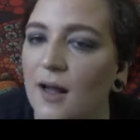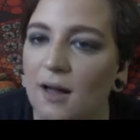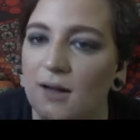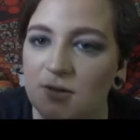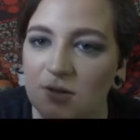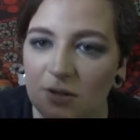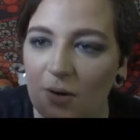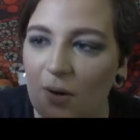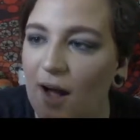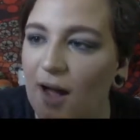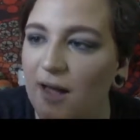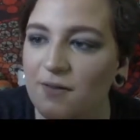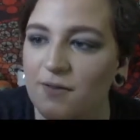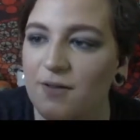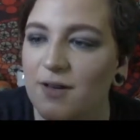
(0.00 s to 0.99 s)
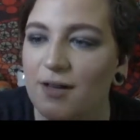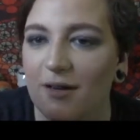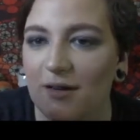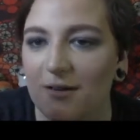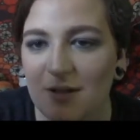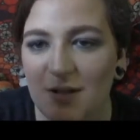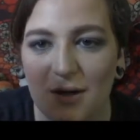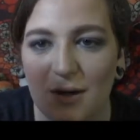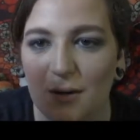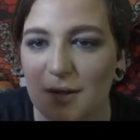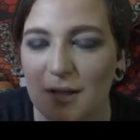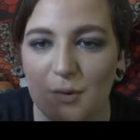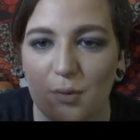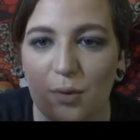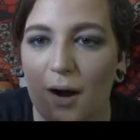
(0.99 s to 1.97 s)
And so I figured, you know,
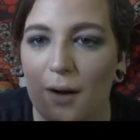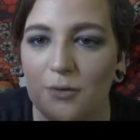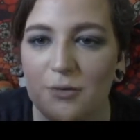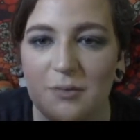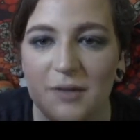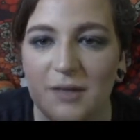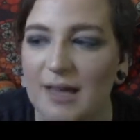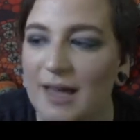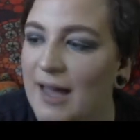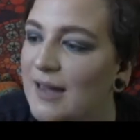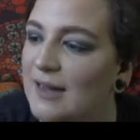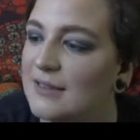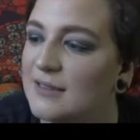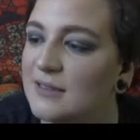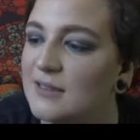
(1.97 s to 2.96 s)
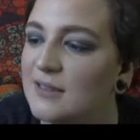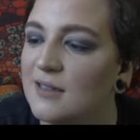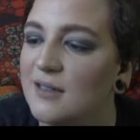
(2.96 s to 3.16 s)
this probably has,